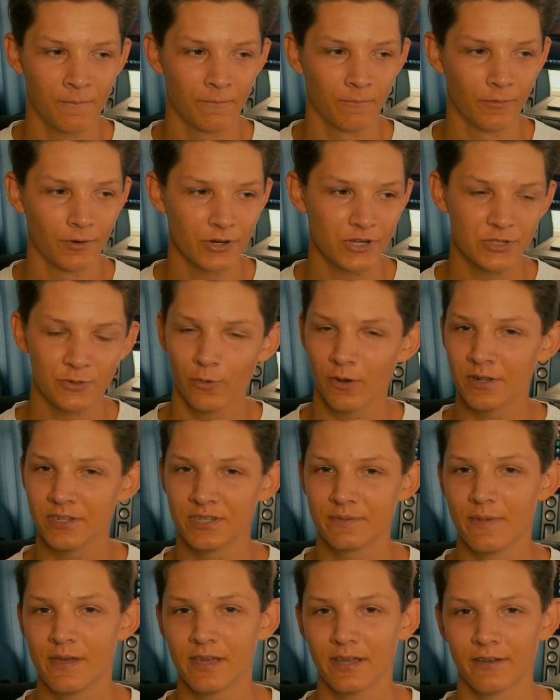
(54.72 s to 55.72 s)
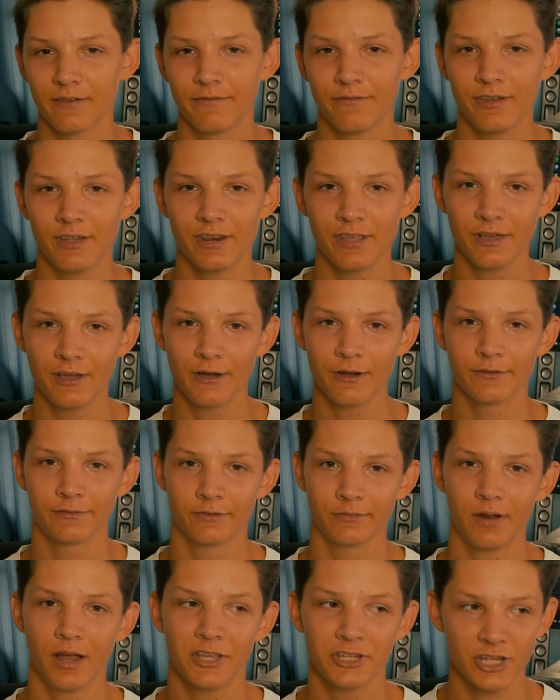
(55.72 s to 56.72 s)
We just wanted to make a video
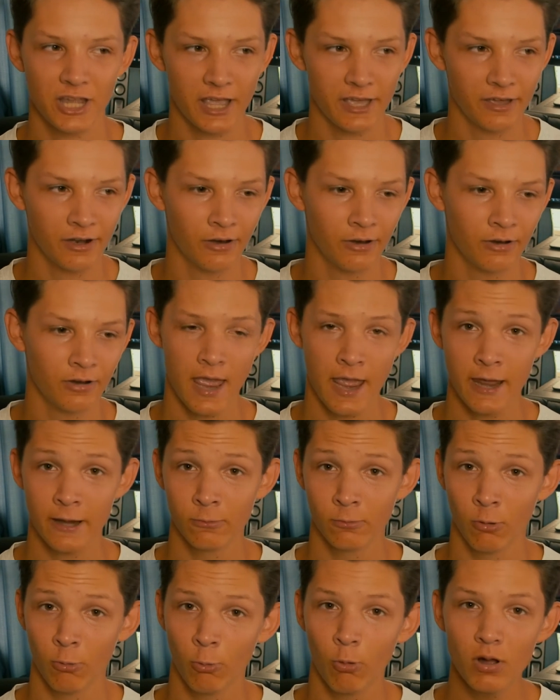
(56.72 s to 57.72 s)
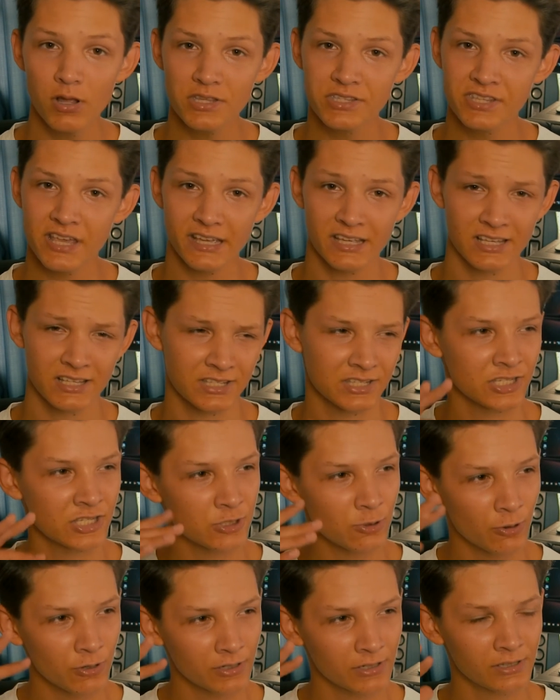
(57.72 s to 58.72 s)
for my channel. And what was like a
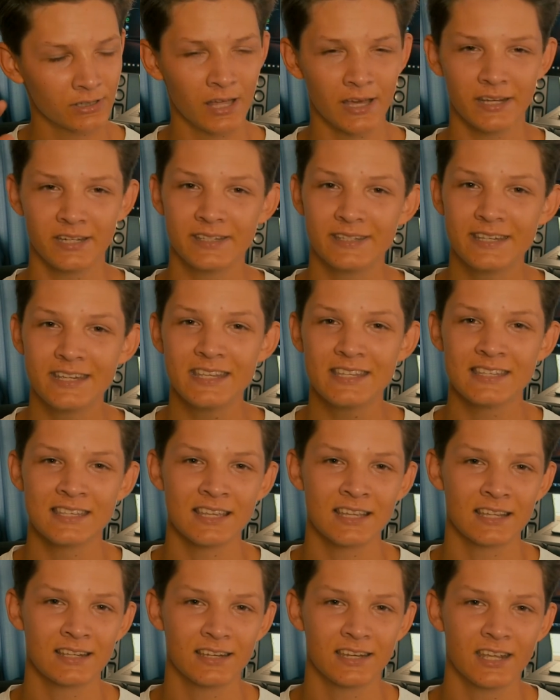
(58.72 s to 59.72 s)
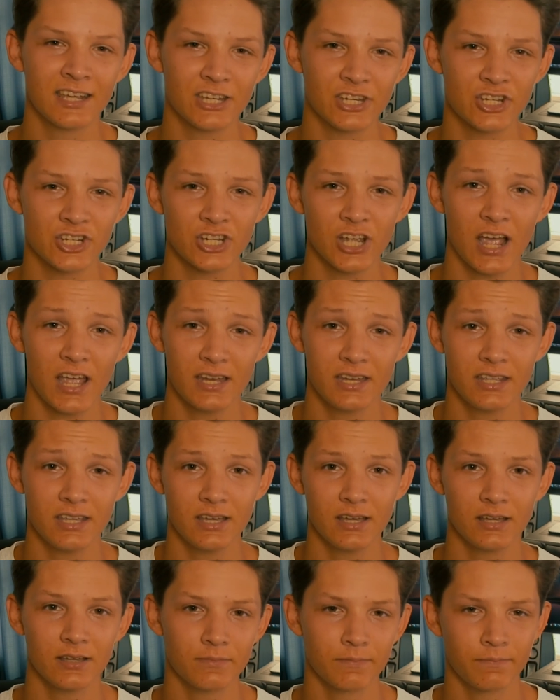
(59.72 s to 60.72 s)
sort of like decent-ish
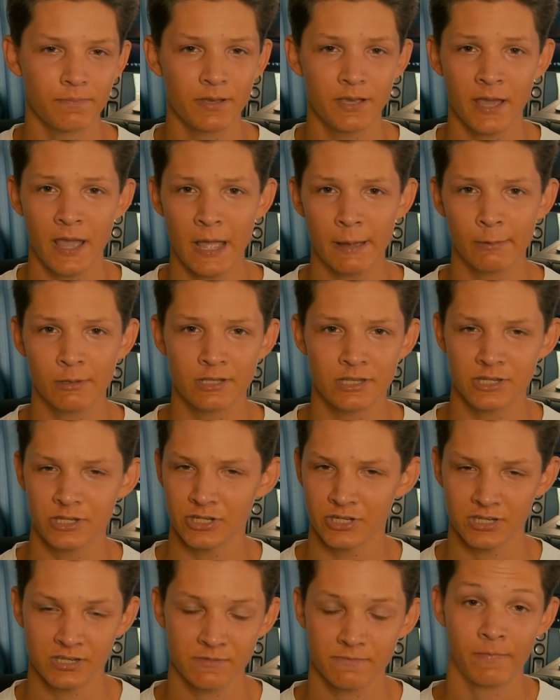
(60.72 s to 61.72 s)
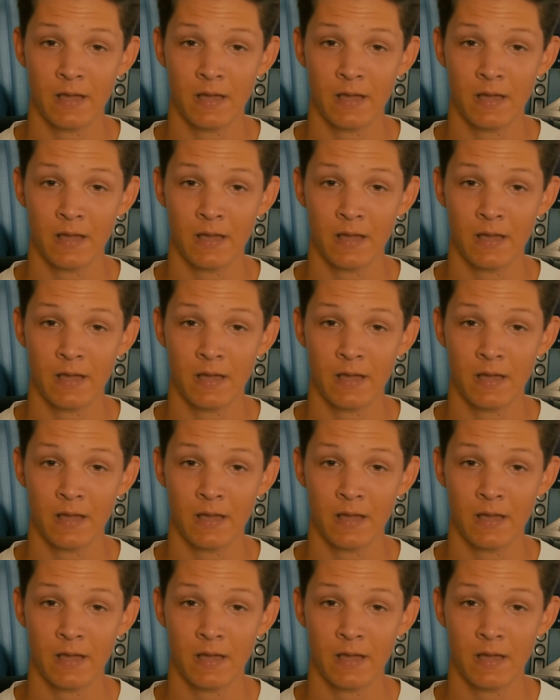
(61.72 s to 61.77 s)
idea became into just